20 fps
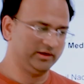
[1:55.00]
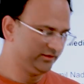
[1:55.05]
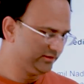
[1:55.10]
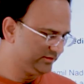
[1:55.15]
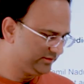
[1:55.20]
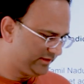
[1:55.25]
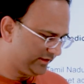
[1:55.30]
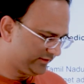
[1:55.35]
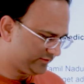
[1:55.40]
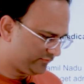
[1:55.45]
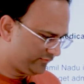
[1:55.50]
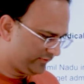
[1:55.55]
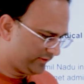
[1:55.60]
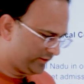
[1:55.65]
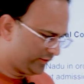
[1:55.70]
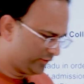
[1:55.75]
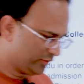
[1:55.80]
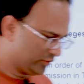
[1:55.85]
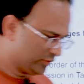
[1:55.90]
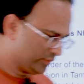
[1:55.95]
in this
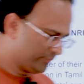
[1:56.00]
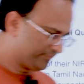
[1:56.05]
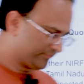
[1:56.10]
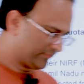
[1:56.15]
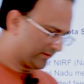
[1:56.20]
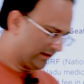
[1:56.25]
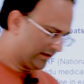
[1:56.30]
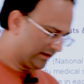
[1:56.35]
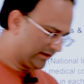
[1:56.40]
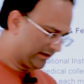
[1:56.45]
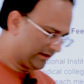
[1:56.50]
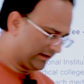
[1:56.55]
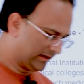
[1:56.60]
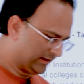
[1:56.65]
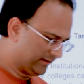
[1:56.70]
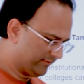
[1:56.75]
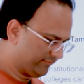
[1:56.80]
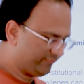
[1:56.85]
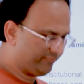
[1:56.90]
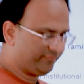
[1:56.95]
video,
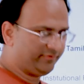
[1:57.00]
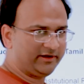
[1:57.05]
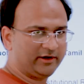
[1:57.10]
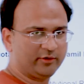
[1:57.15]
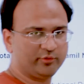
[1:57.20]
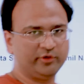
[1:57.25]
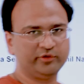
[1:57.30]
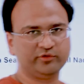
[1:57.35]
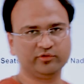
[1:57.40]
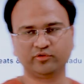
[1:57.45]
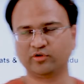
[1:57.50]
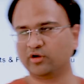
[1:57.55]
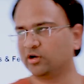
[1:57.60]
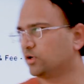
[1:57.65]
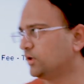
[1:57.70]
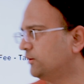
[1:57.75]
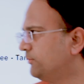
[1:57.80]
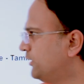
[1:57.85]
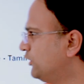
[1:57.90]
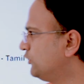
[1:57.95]
uh, we are going to
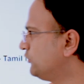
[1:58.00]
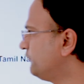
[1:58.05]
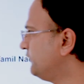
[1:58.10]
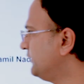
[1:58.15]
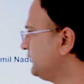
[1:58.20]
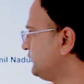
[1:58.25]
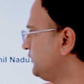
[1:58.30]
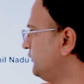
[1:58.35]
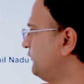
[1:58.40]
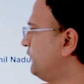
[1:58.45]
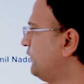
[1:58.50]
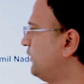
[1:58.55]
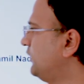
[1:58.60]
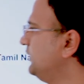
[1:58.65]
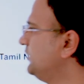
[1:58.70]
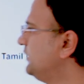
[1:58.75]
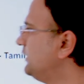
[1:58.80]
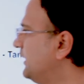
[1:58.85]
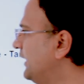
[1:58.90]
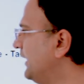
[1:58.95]
talk about, first of
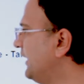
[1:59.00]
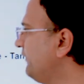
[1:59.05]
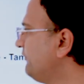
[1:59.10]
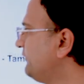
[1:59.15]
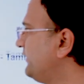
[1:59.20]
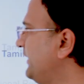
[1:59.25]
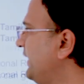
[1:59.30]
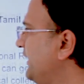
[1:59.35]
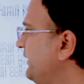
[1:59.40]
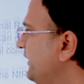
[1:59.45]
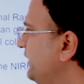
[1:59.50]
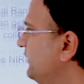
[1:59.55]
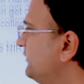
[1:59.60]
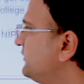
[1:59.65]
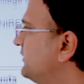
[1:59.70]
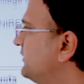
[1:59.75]
all, I have created a